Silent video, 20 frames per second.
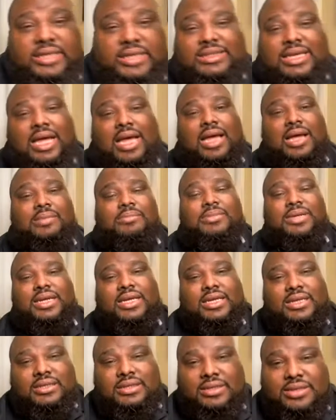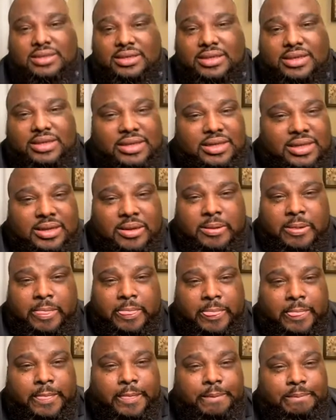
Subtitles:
Especially when that other one comes out.